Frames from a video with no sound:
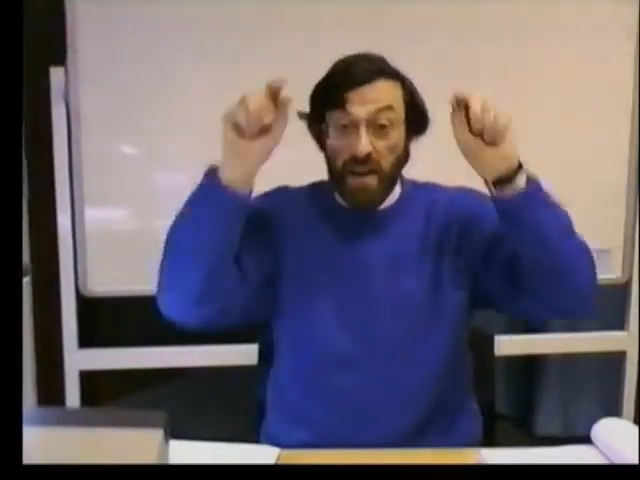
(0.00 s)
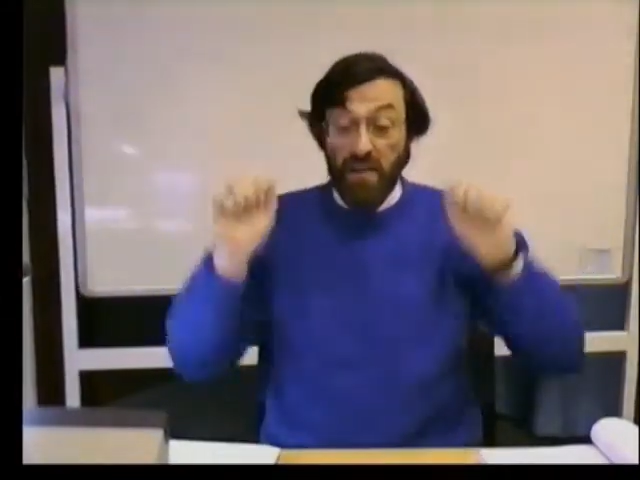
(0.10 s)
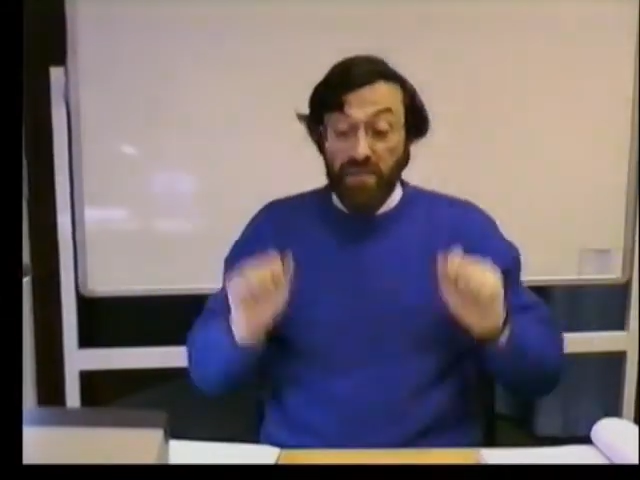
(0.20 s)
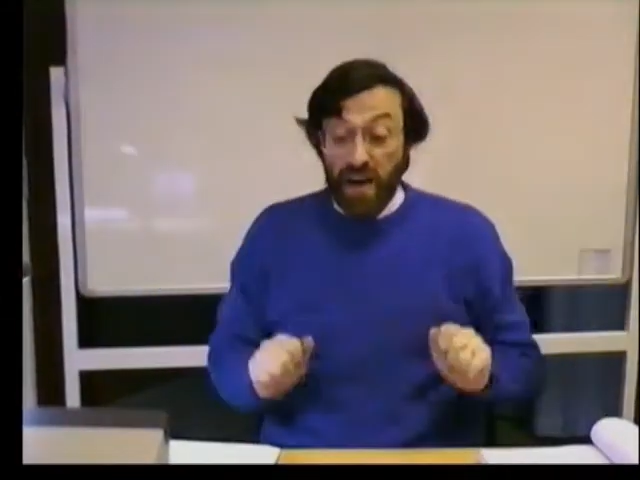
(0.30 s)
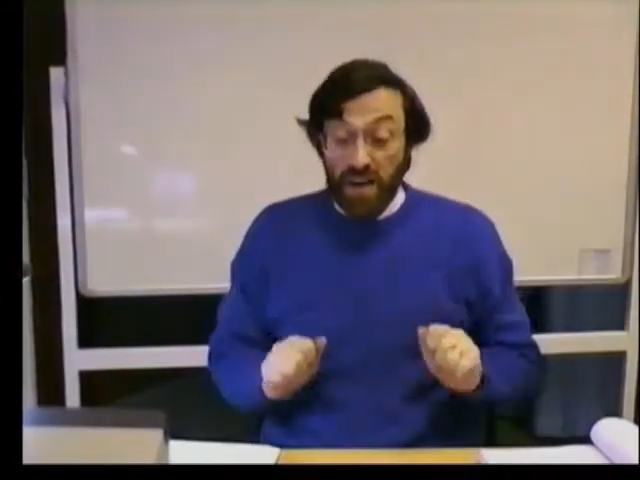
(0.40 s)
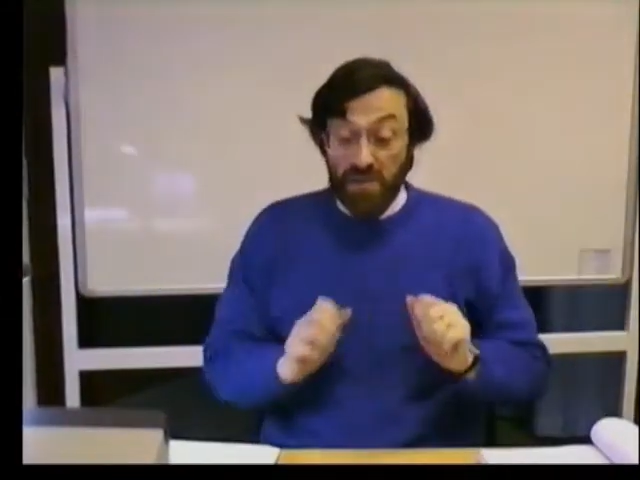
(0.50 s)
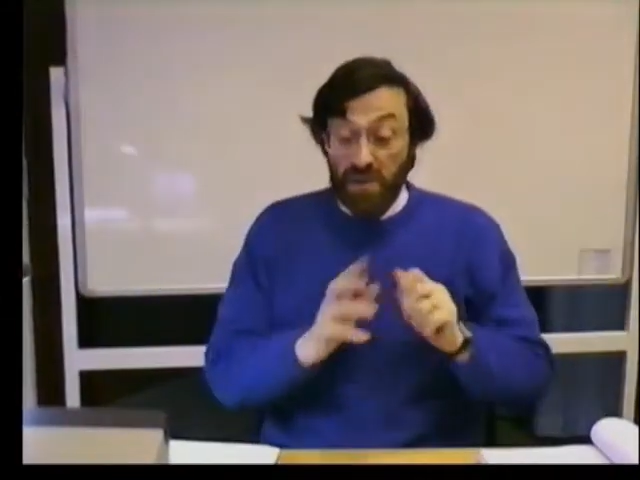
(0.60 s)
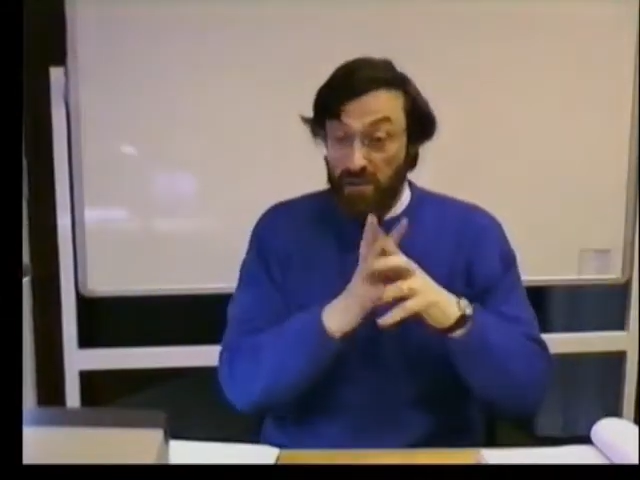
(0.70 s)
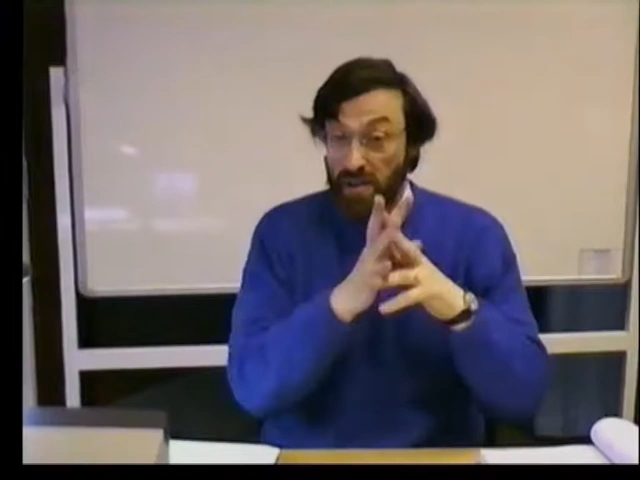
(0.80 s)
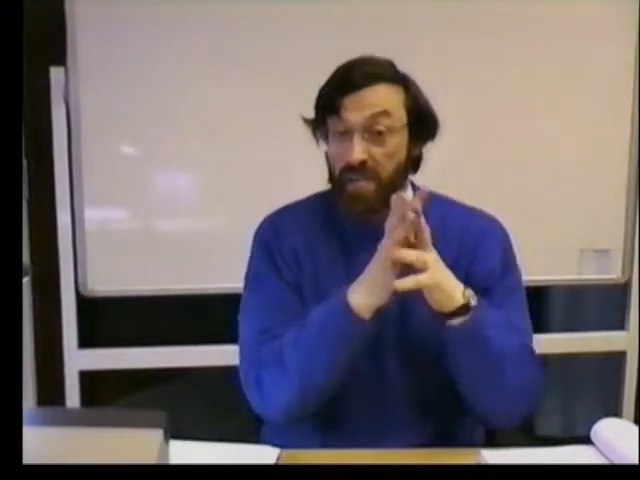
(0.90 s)
in fact it was a
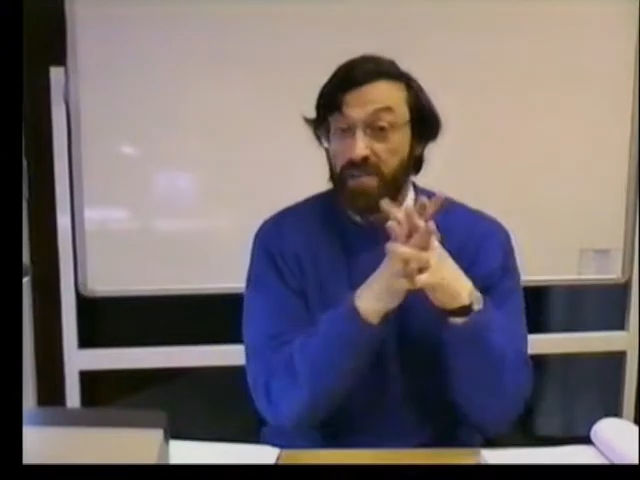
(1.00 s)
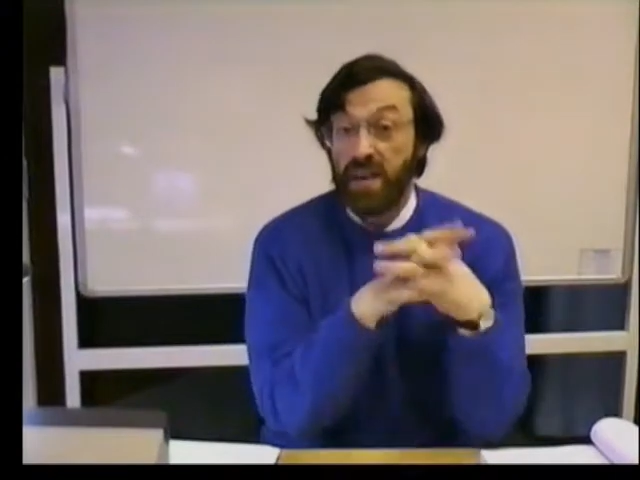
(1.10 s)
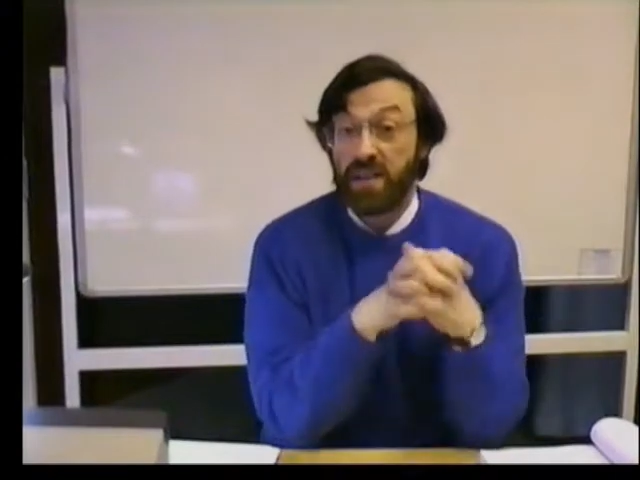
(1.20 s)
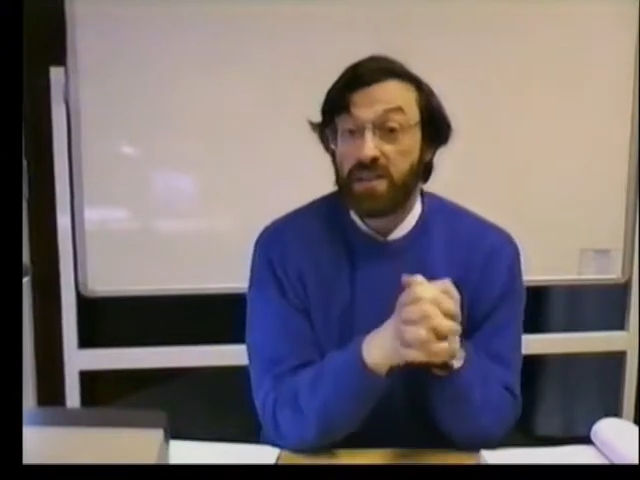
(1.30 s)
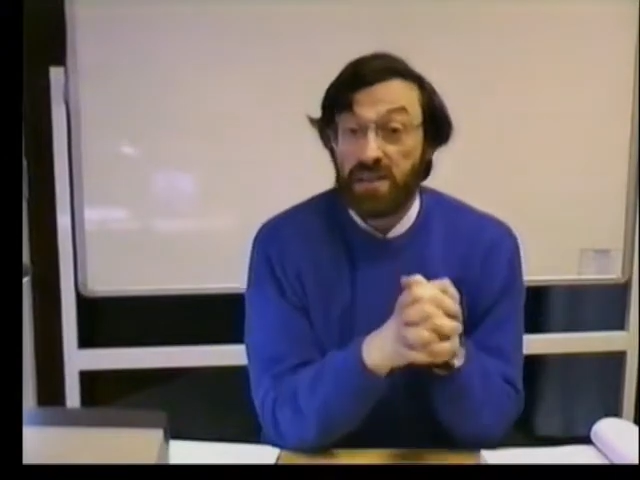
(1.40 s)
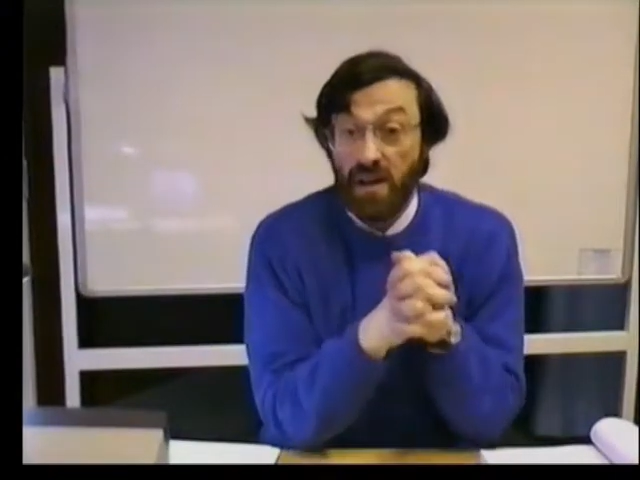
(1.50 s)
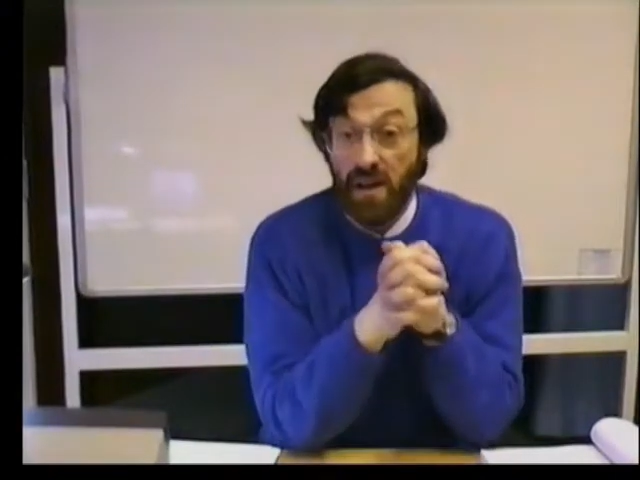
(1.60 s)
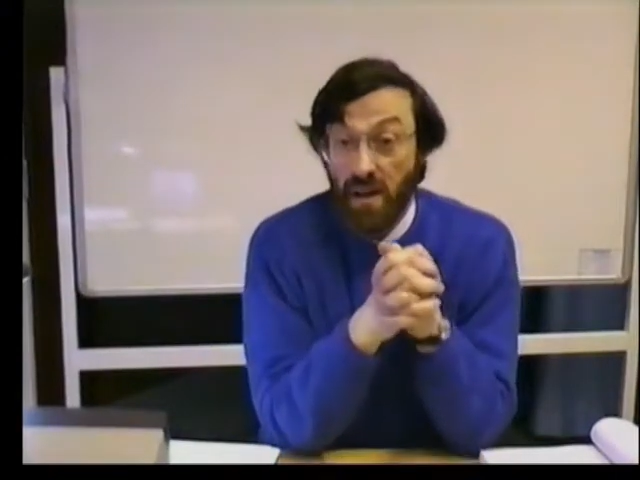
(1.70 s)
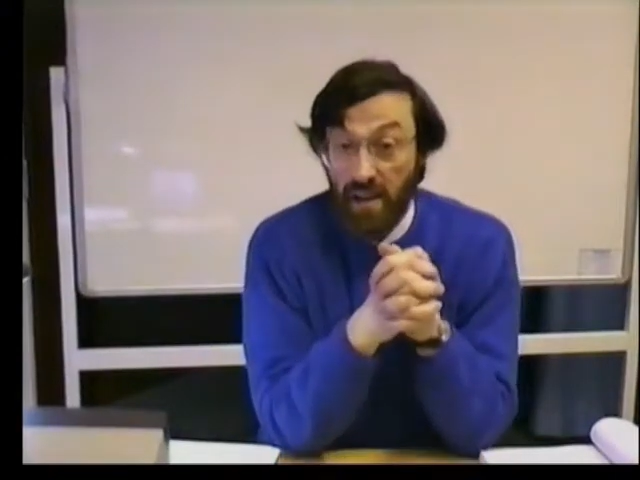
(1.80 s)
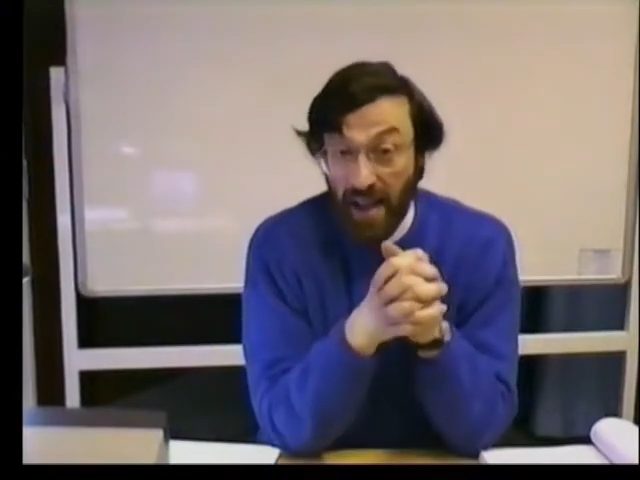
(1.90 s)
graphics
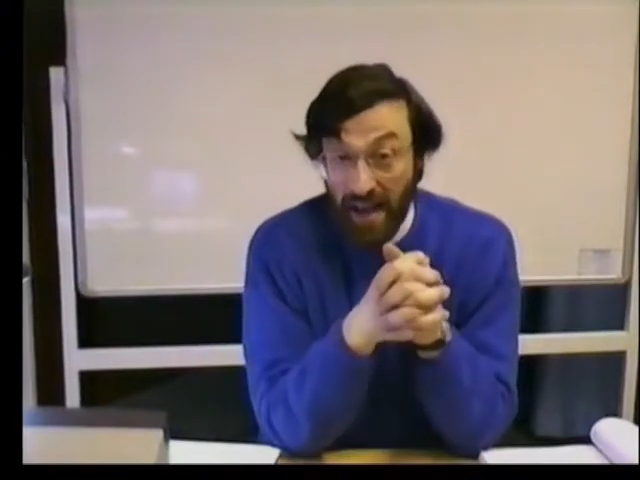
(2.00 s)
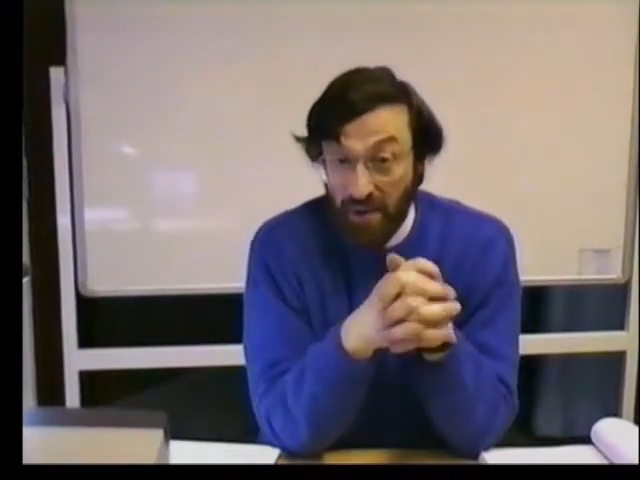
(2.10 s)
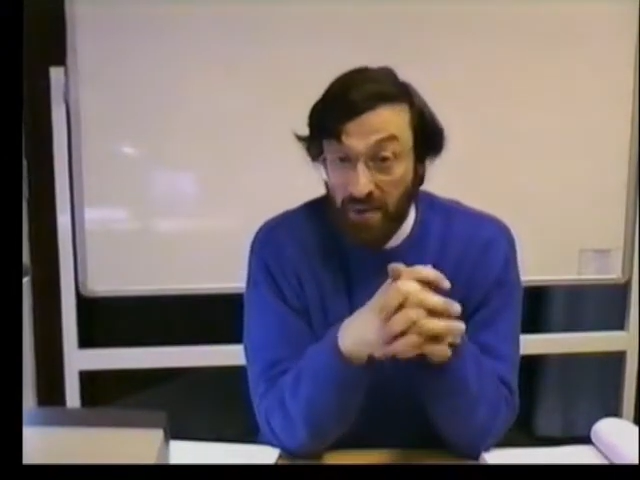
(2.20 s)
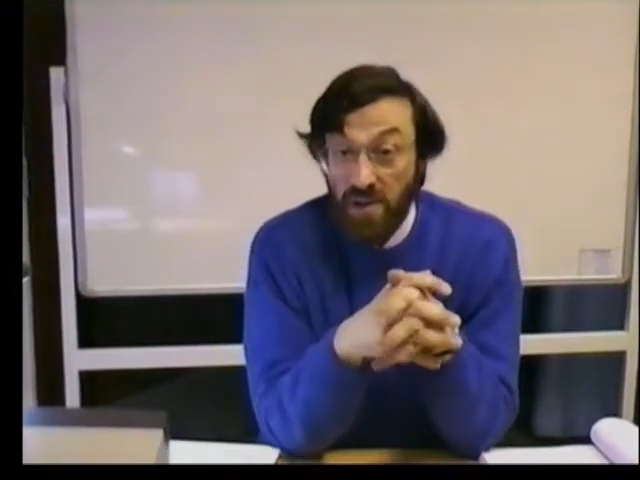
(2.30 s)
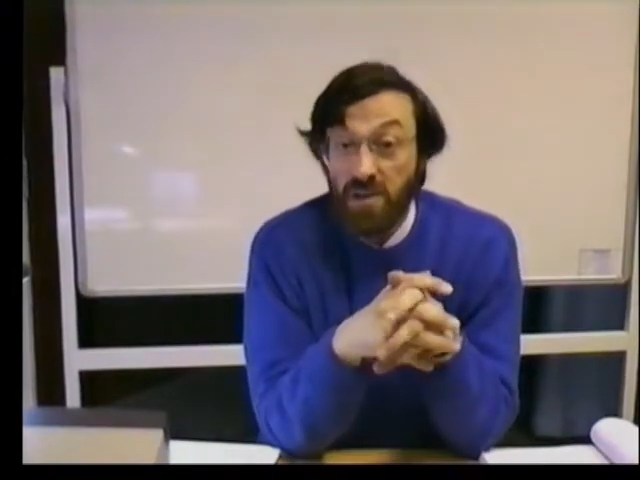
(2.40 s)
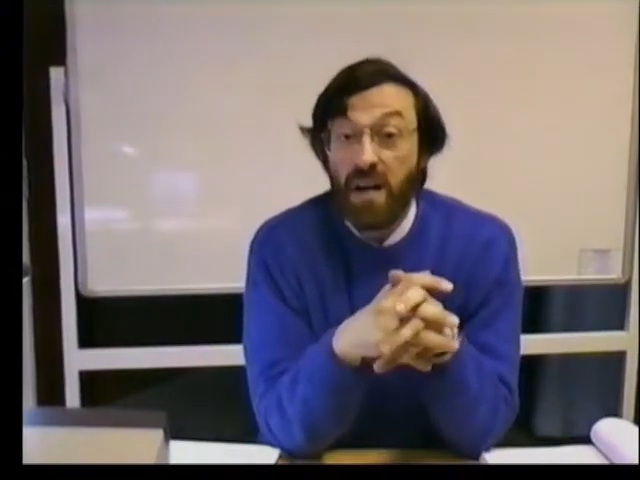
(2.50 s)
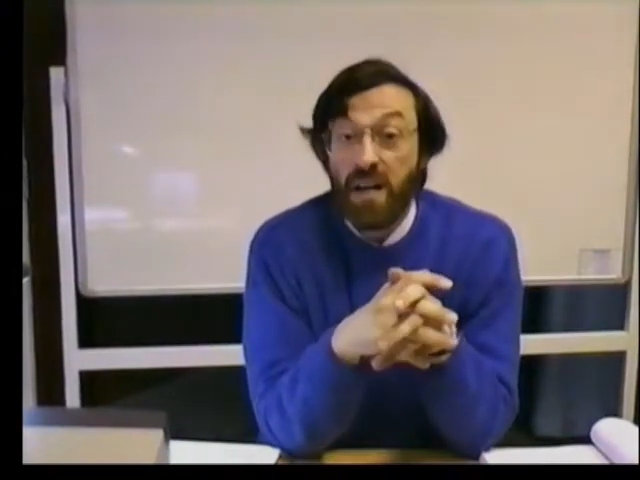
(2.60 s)
language,